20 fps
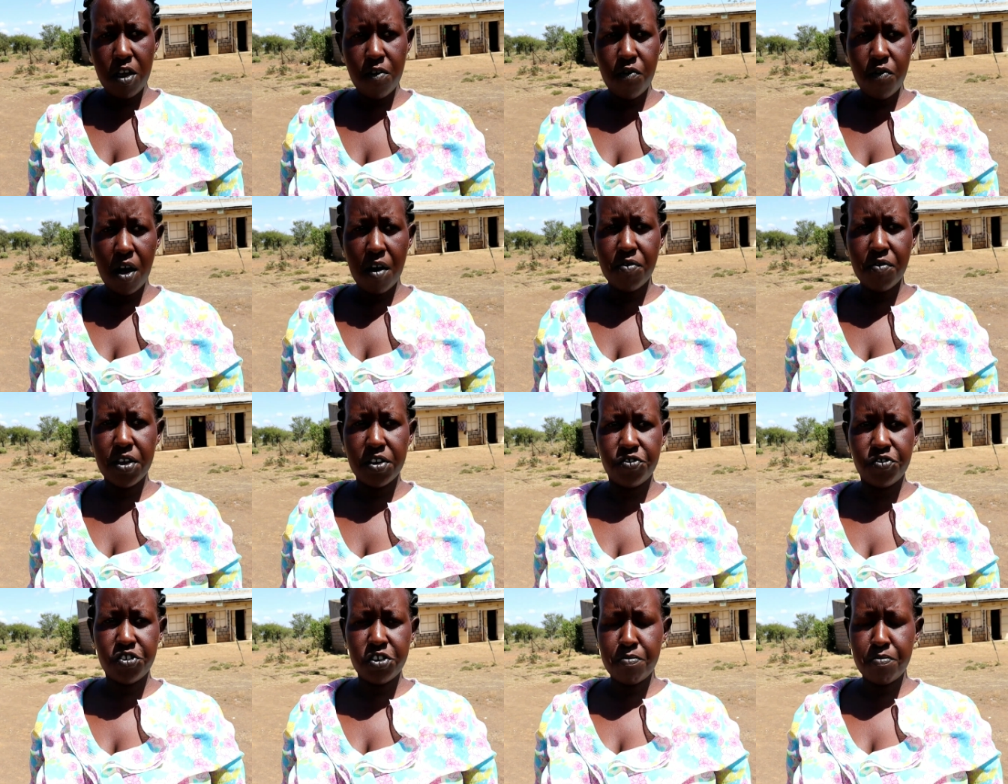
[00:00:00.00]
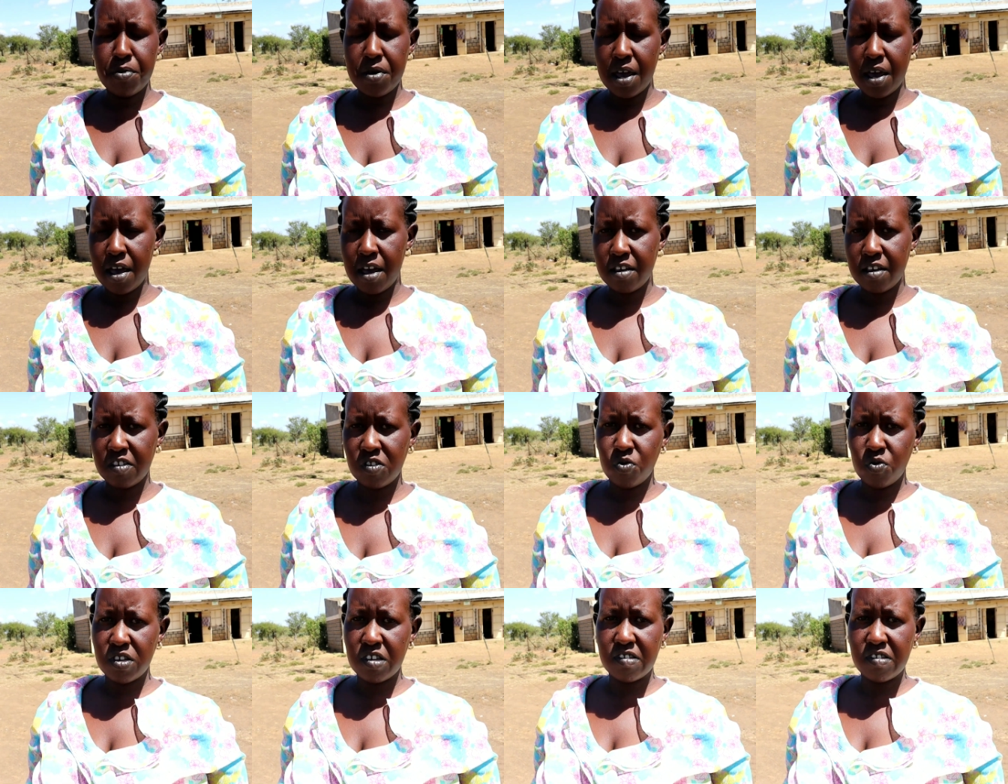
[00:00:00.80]
if you have the
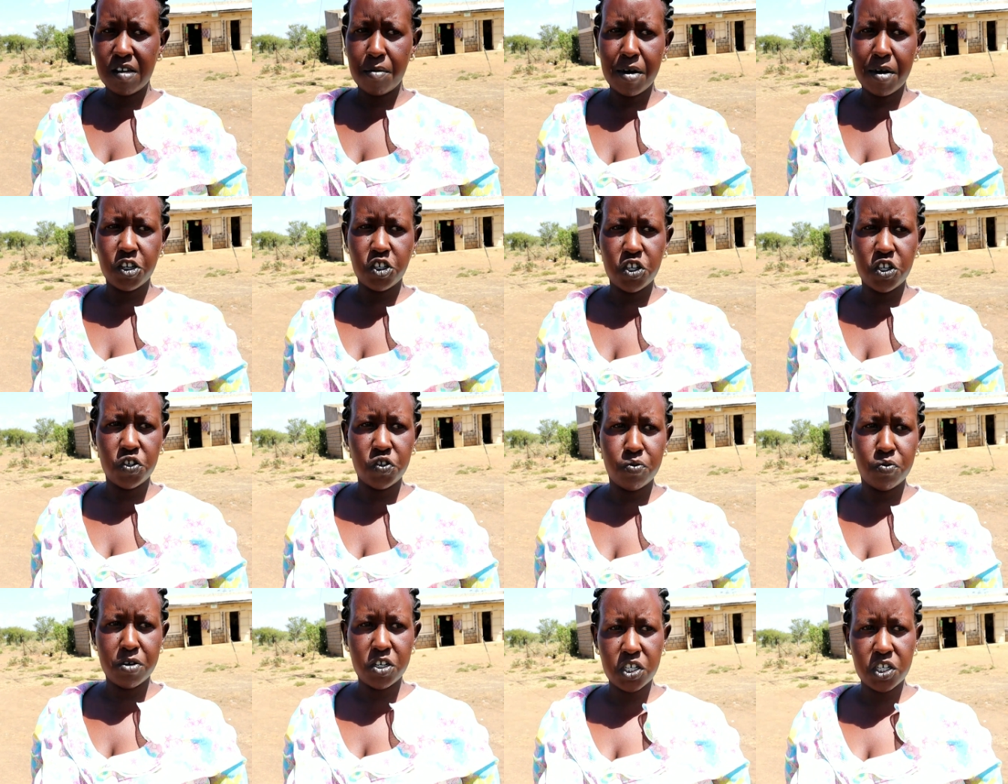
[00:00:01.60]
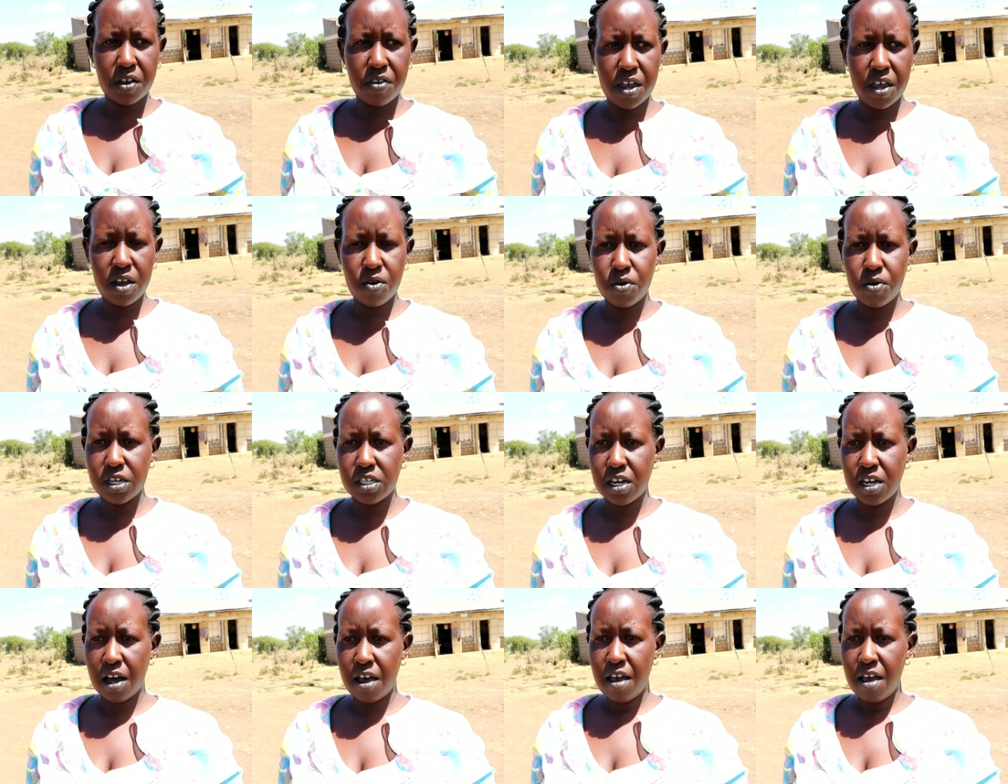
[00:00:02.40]
GPS, which is the machine to measure the
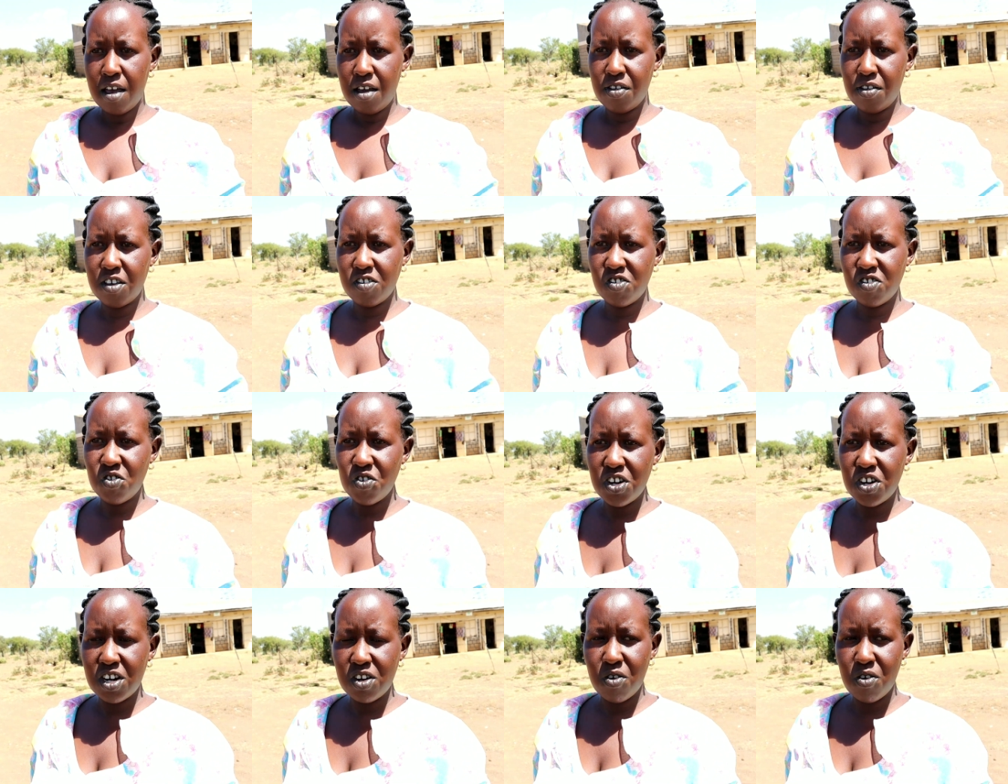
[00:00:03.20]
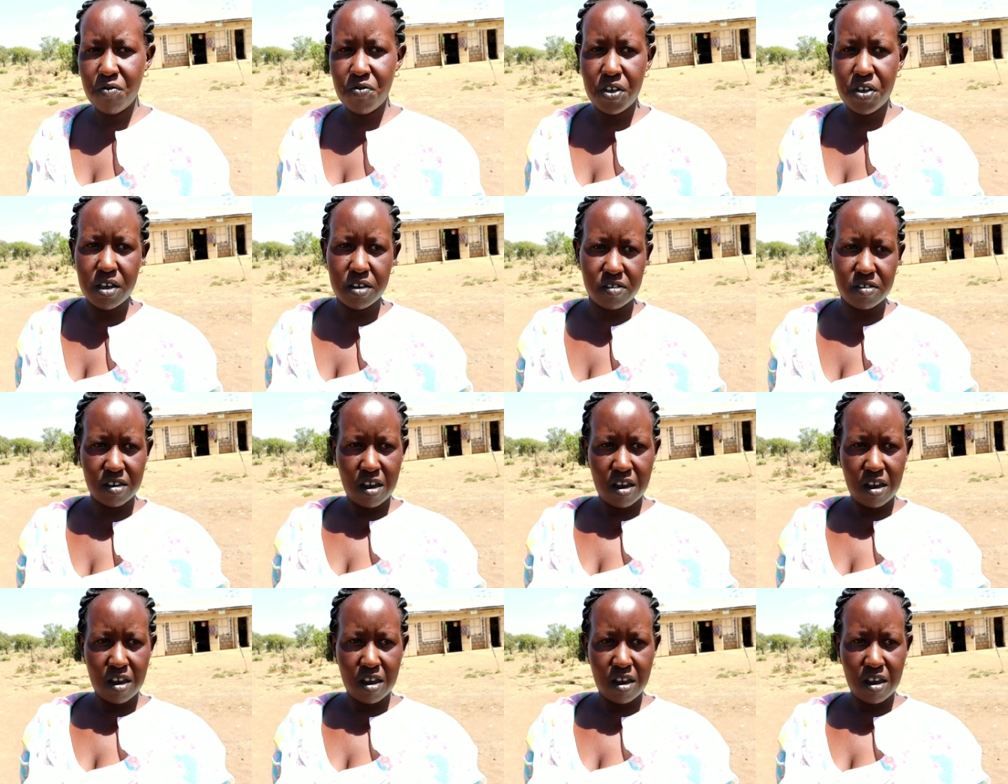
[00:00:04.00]
equator, there's no need of this.